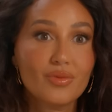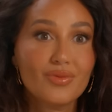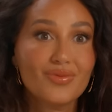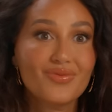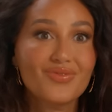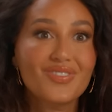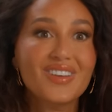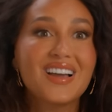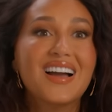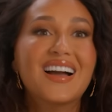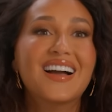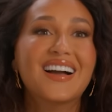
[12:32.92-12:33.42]
What
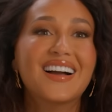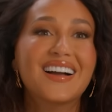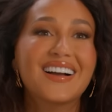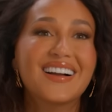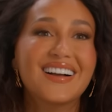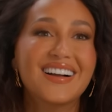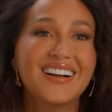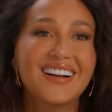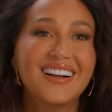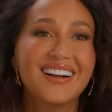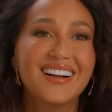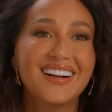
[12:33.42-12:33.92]
are people
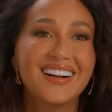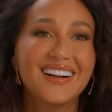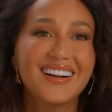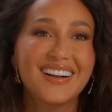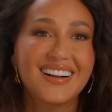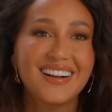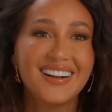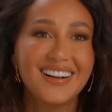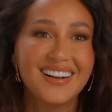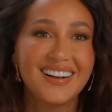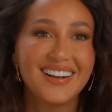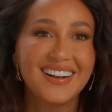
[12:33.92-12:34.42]
always
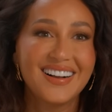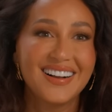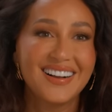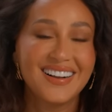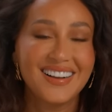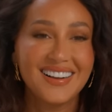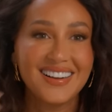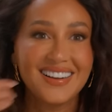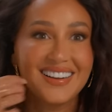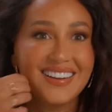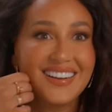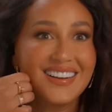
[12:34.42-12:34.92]
surprised
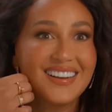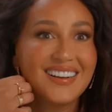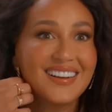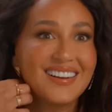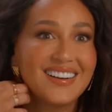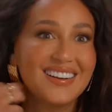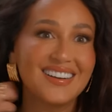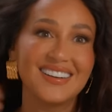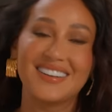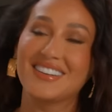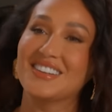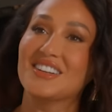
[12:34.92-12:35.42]
to learn
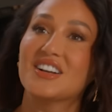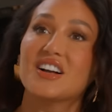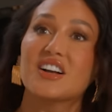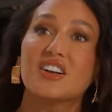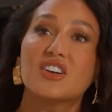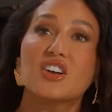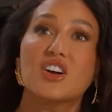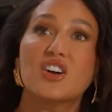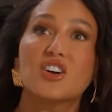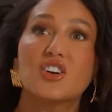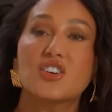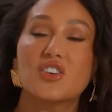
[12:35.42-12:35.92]
about you?
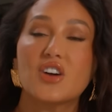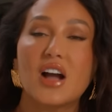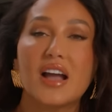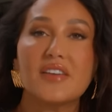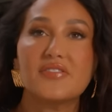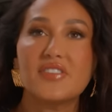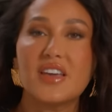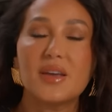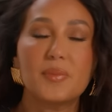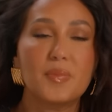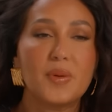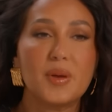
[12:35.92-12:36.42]
Uh, I
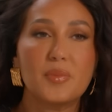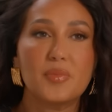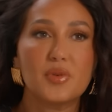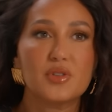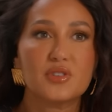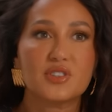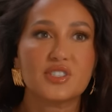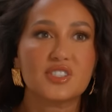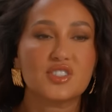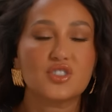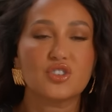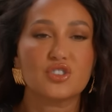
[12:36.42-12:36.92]
think people
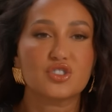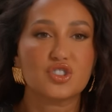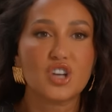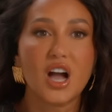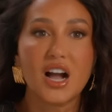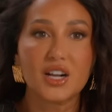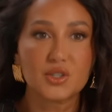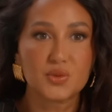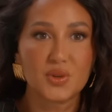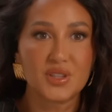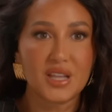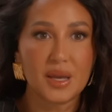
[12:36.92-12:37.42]
are still
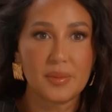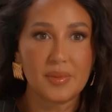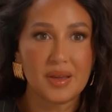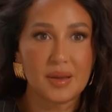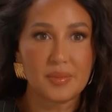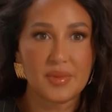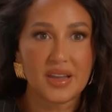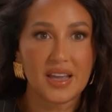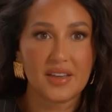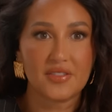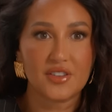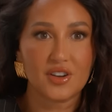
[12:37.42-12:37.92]
shocked when they
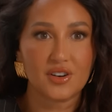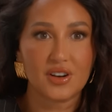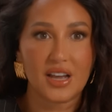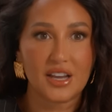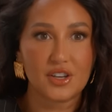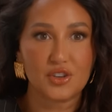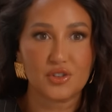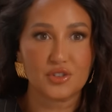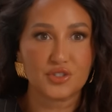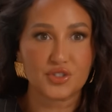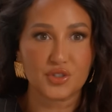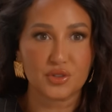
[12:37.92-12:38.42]
meet me and they're
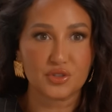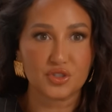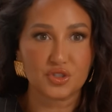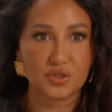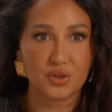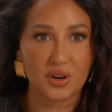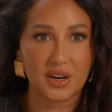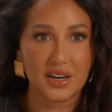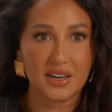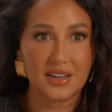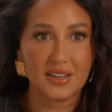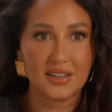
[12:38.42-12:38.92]
like, you're so
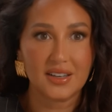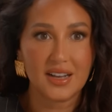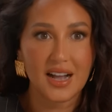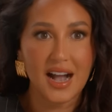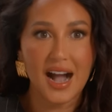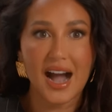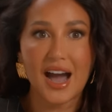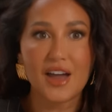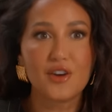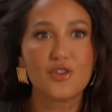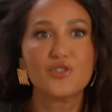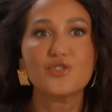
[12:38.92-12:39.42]
short.
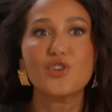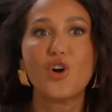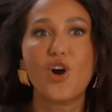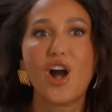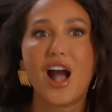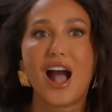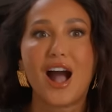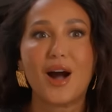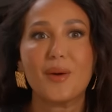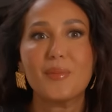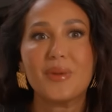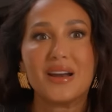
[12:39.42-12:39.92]
I don't know
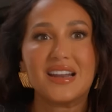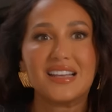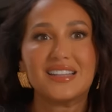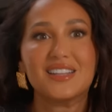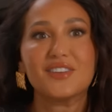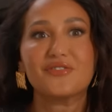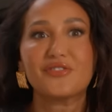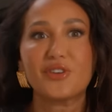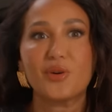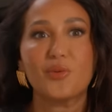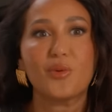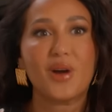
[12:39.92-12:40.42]
how many
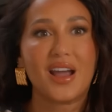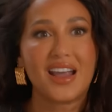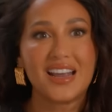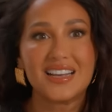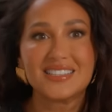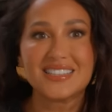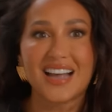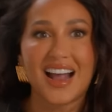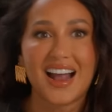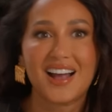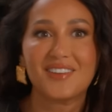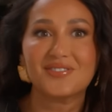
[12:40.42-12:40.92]
different
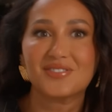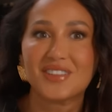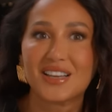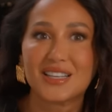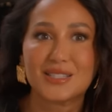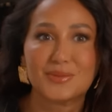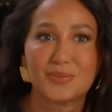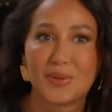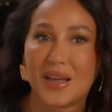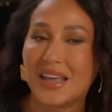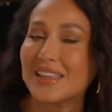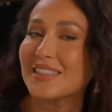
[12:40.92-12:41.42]
ways I have to
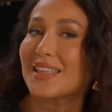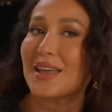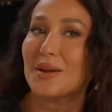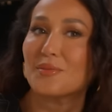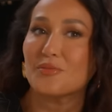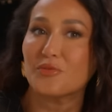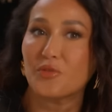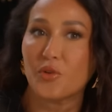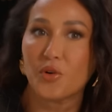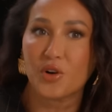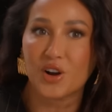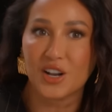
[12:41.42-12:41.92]
explain that
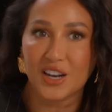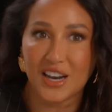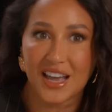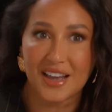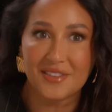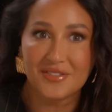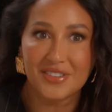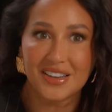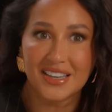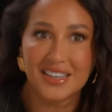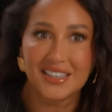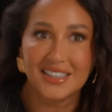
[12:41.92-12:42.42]
I'm
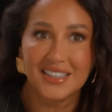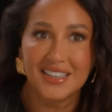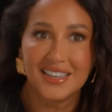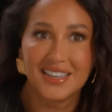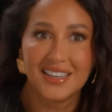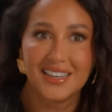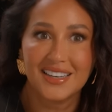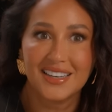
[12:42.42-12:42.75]
4'11.